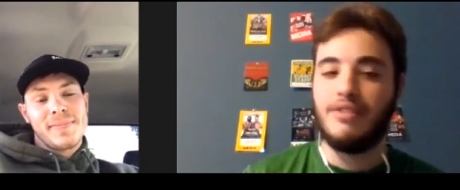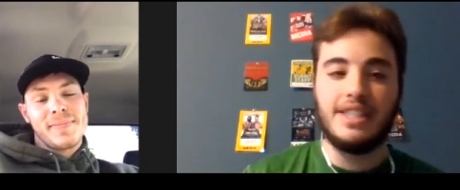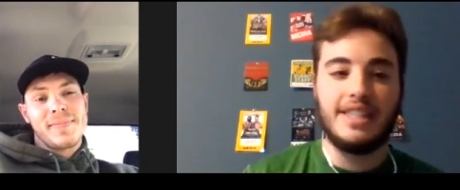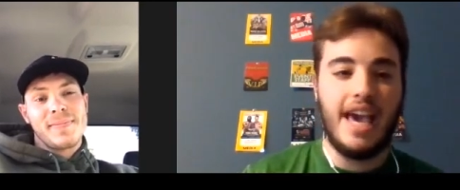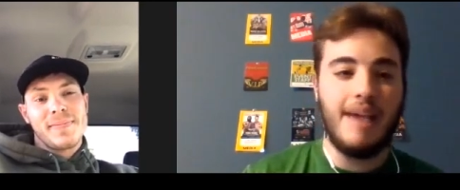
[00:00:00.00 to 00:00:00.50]
Speaker 1: of
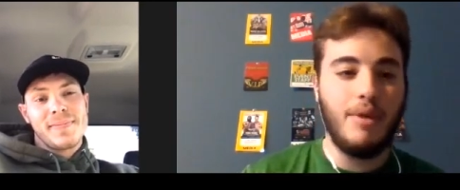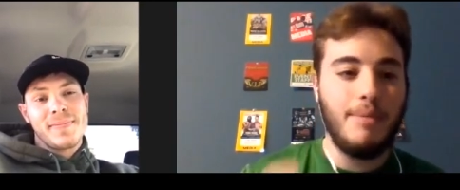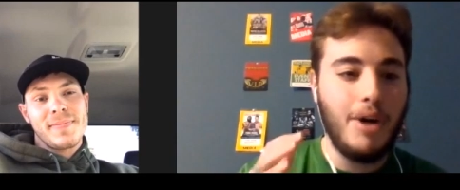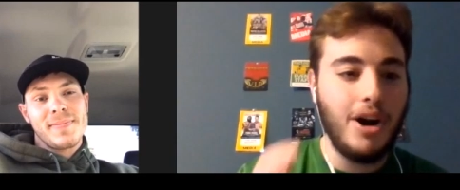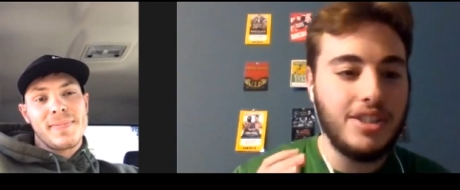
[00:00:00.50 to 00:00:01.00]
his game,
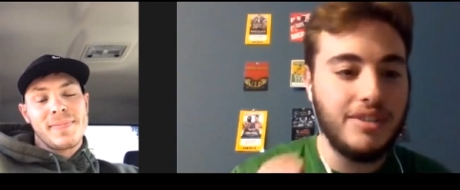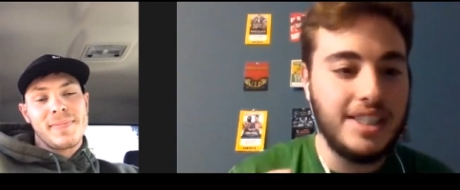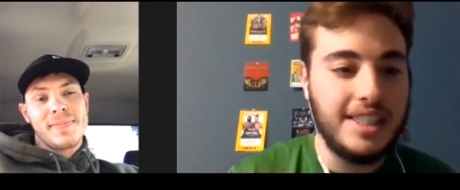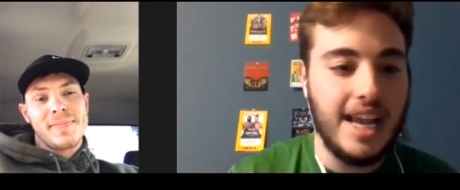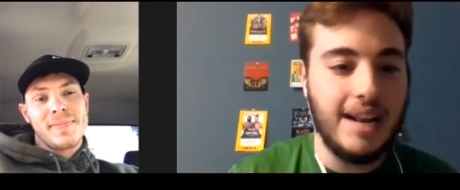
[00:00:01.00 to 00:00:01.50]
what parts
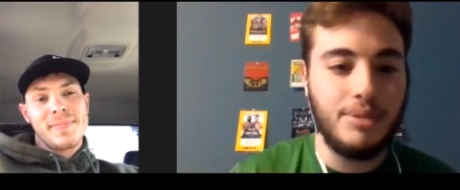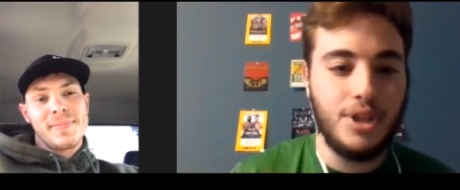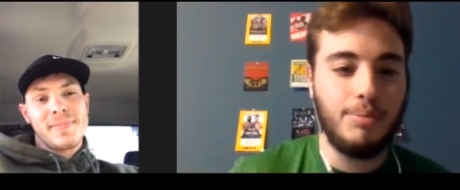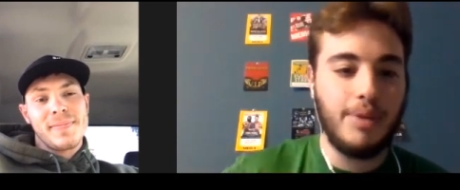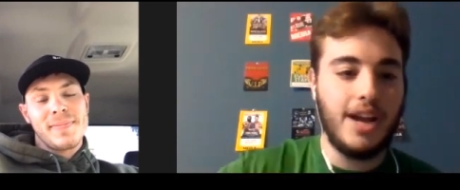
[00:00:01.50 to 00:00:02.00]
of his stand
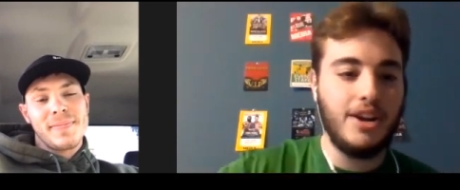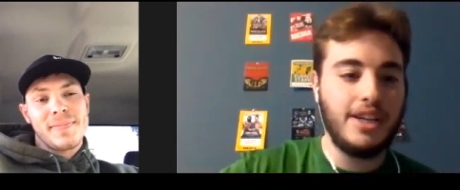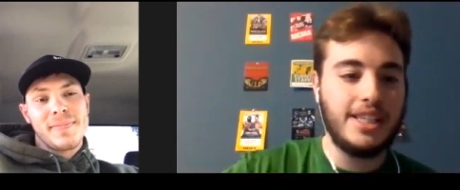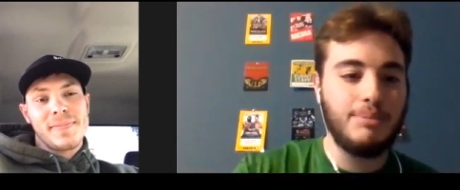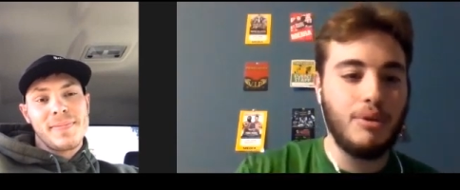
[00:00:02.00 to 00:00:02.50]
up do you plan
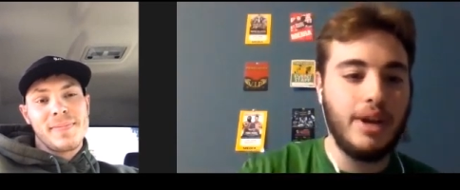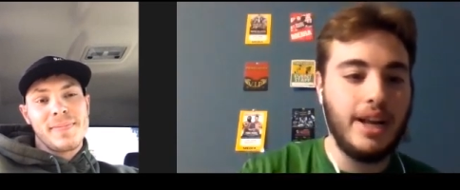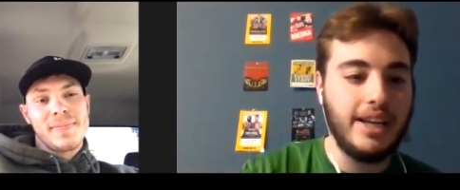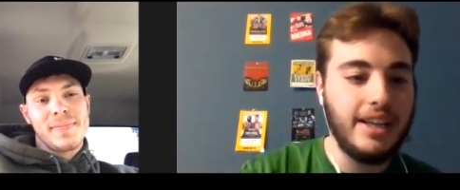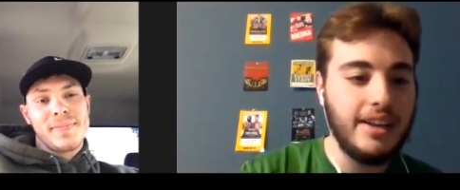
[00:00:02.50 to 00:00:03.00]
on
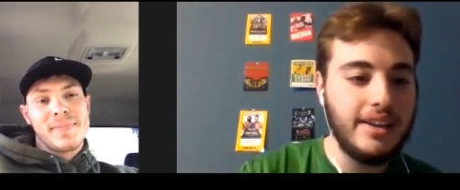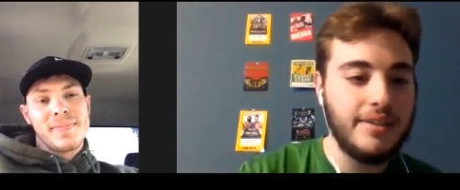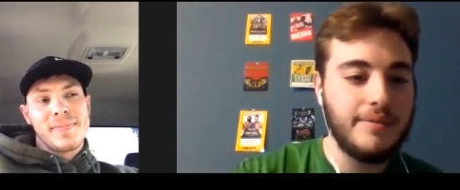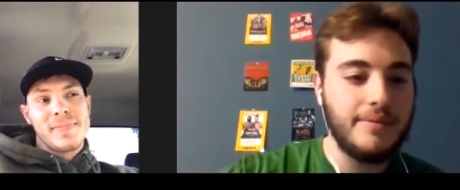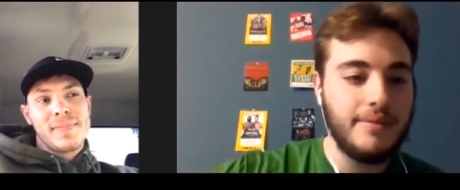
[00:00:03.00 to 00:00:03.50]
exploiting?
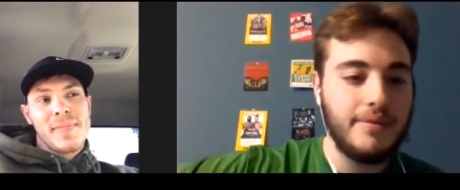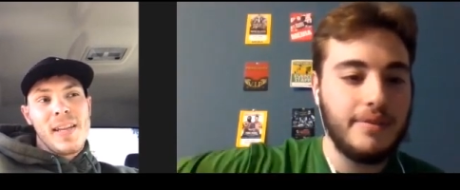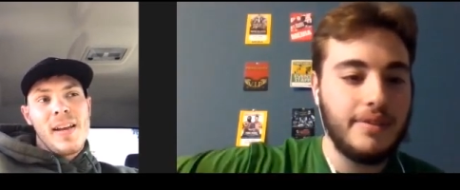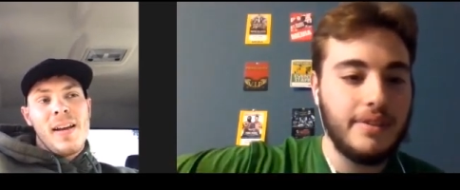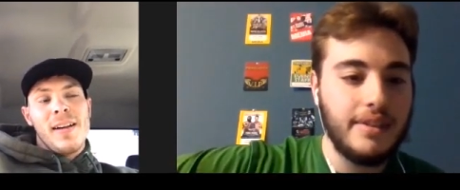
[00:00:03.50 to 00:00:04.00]

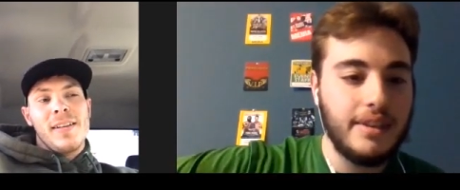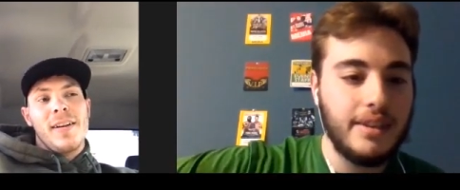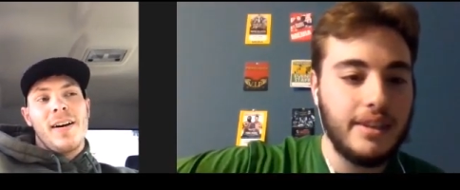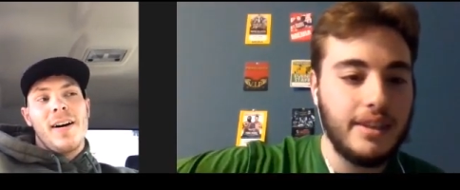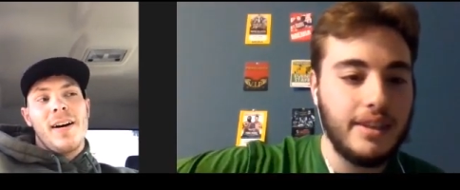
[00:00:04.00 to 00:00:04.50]

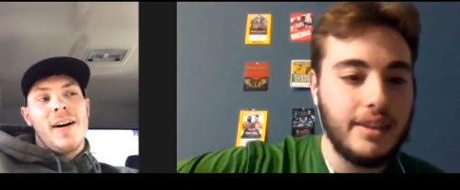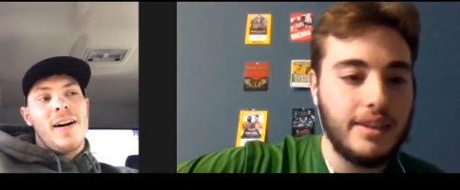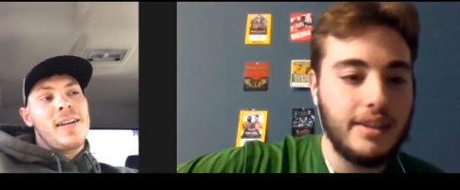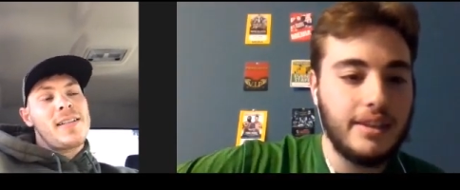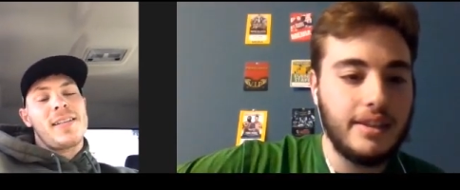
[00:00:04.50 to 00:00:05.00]

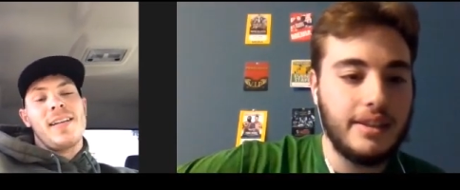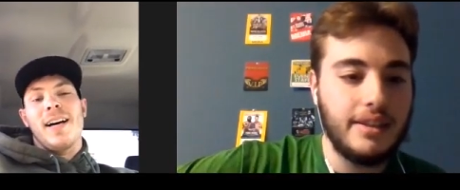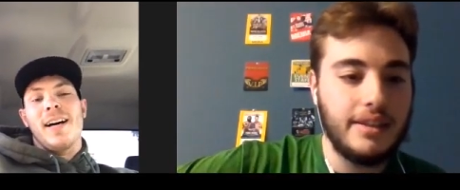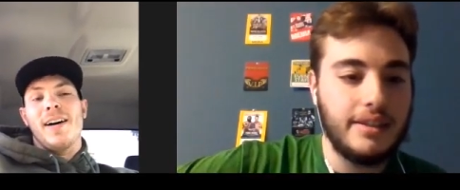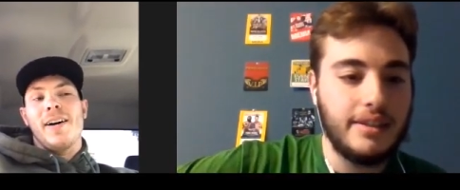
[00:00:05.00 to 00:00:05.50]
Speaker 2: Honestly,
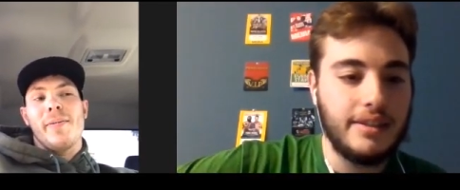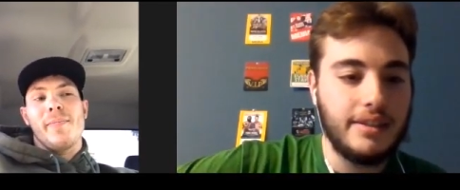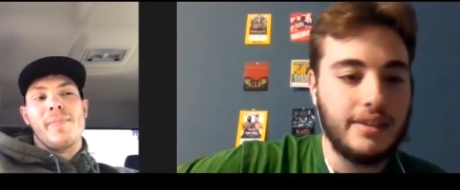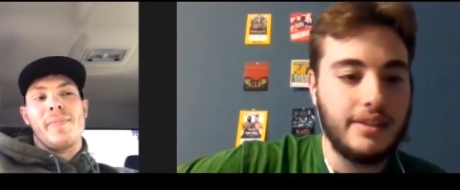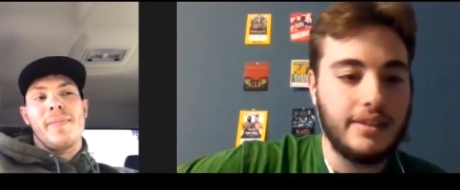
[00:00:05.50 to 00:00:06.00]
um,
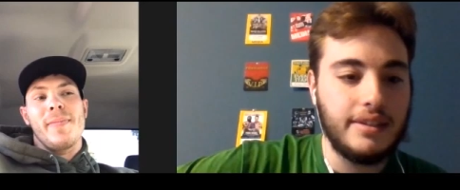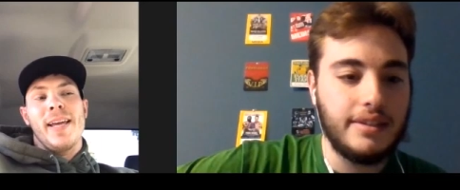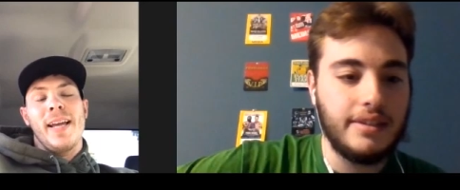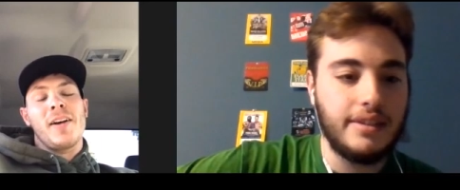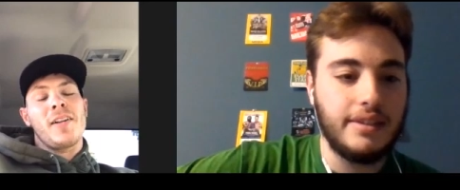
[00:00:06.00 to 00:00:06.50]

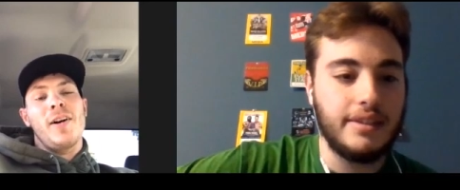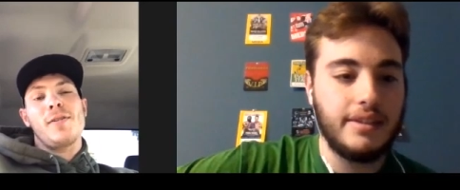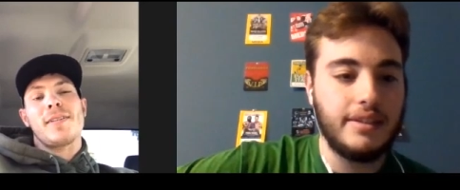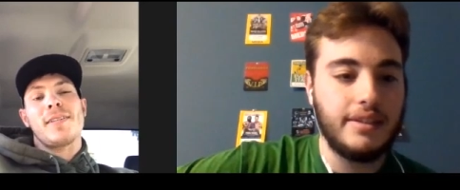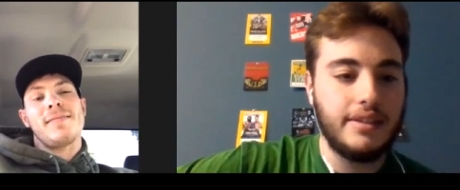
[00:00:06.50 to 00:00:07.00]
in
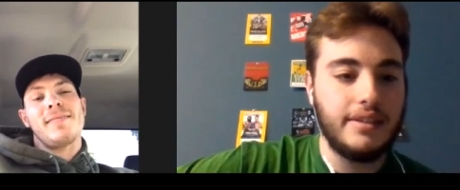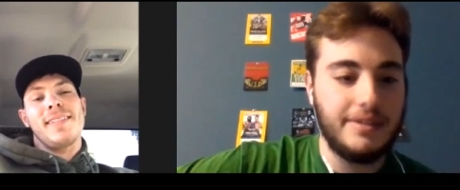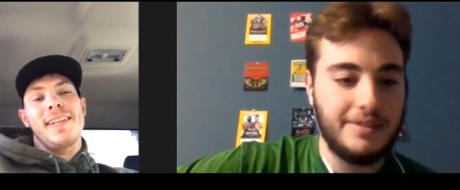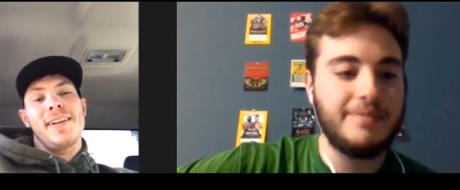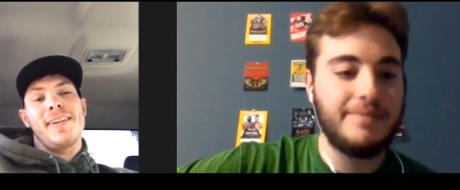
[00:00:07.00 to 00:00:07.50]
close, you
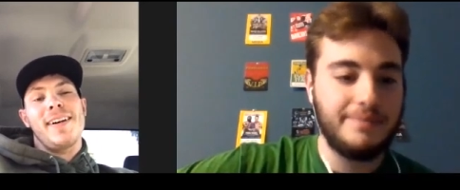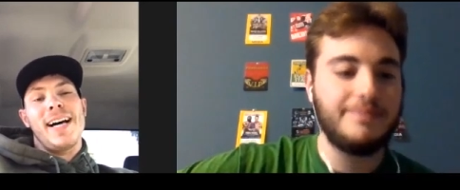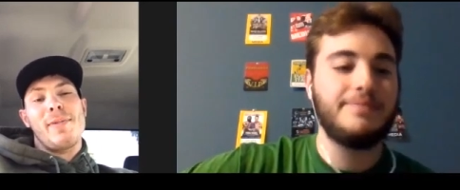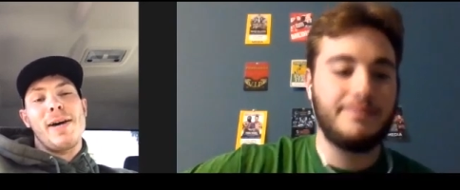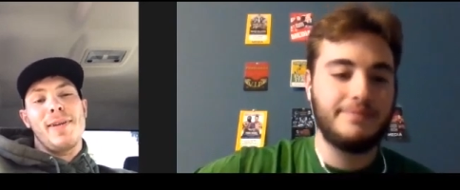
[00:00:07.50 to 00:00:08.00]
know, I
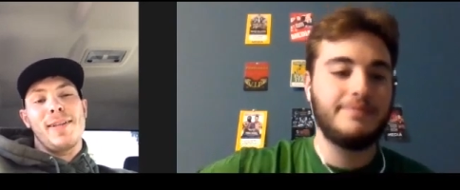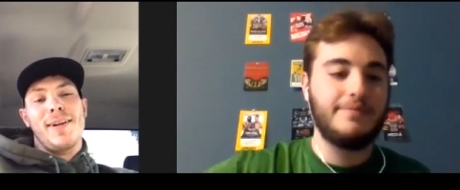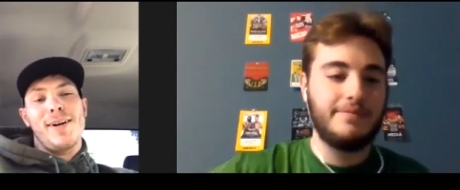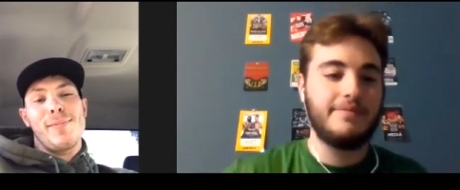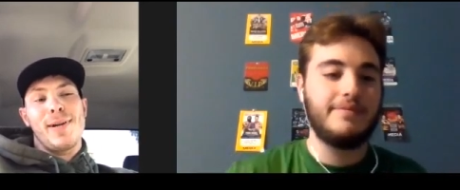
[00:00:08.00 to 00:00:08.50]
might be
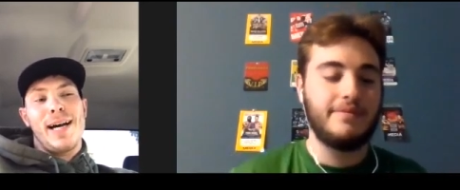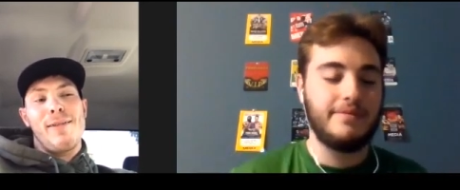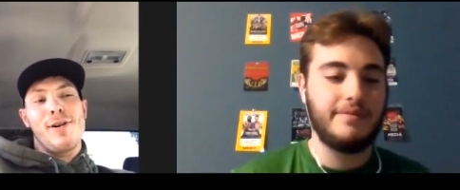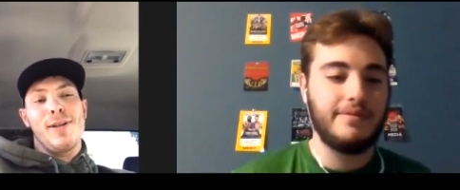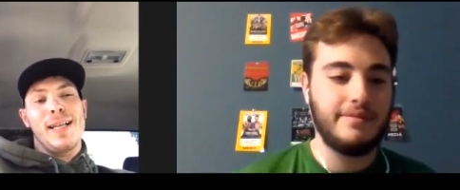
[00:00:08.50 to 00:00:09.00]
long, but I
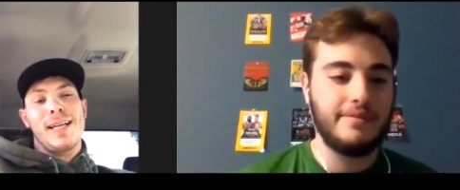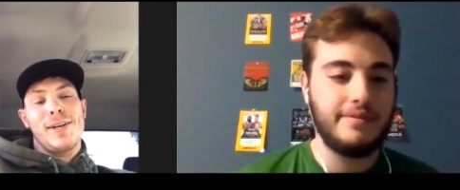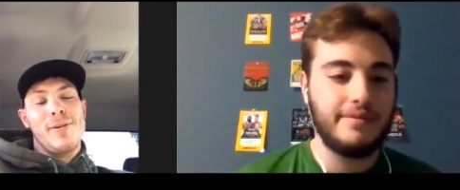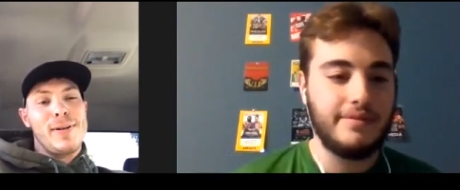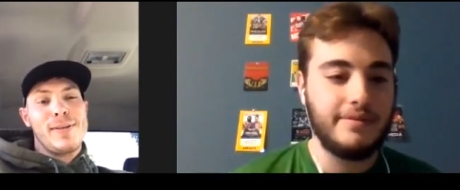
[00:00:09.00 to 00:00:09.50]
really like
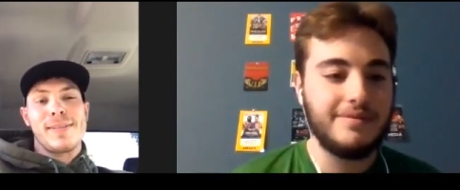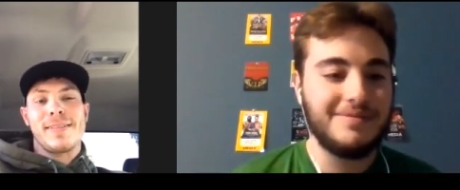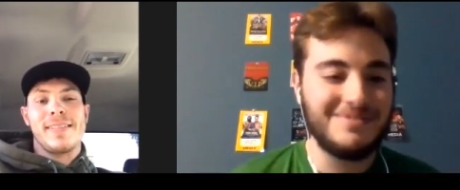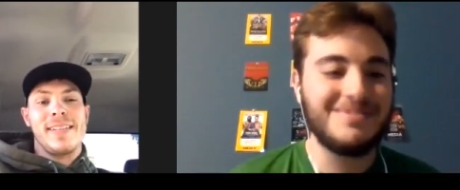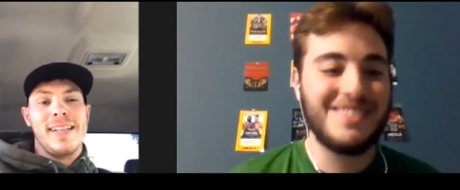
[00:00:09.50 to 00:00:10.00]
elbows.
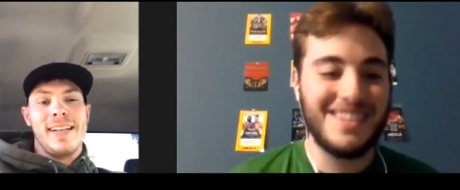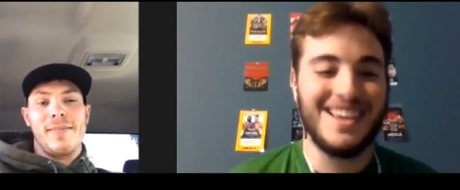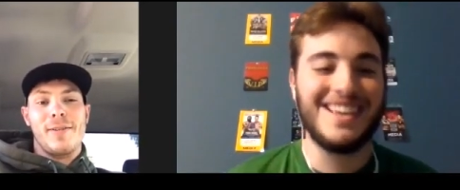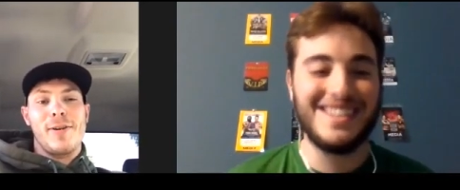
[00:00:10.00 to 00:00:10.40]
I've grown to